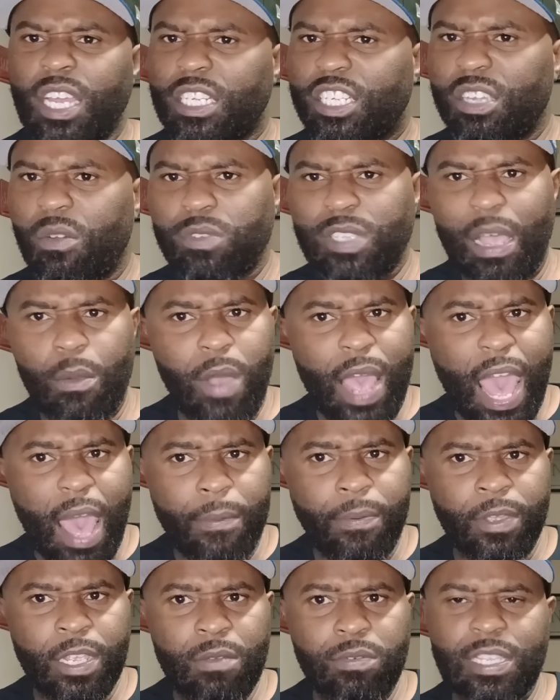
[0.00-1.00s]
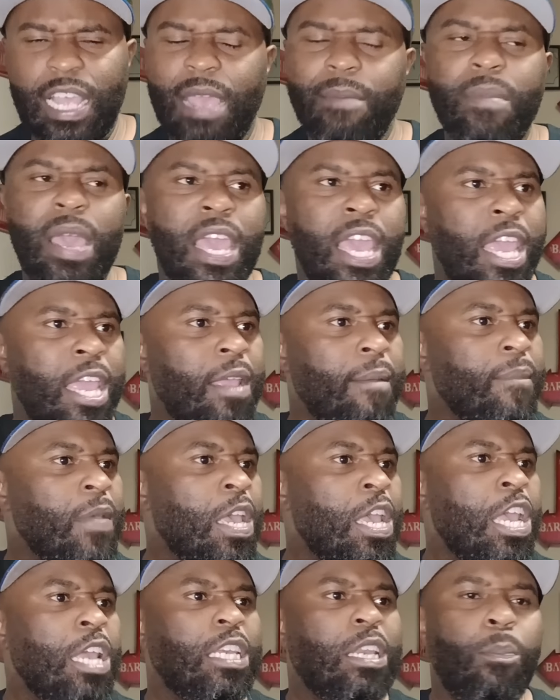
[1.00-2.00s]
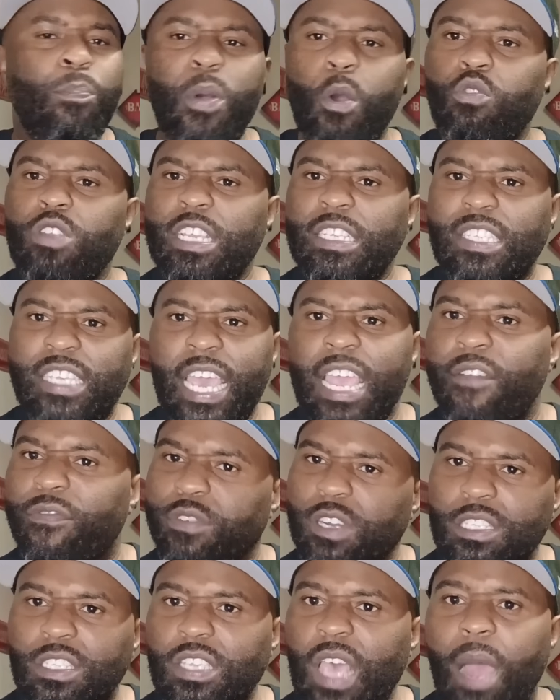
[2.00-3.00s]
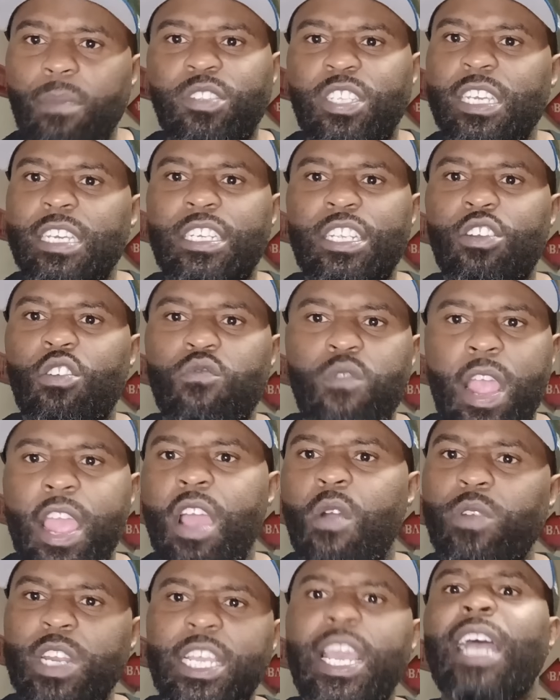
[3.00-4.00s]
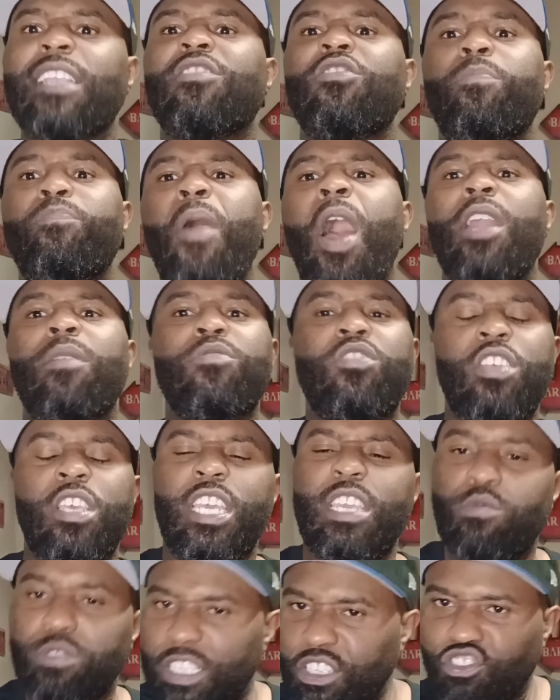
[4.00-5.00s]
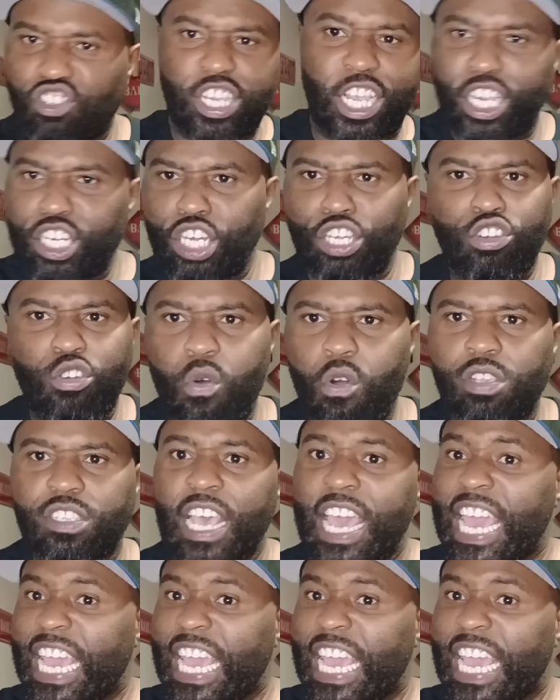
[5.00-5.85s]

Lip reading: Chip was like, what happened? He was like, man, the police came from the top tier, did a round. When he got to the bottom tier, he was checking the doors.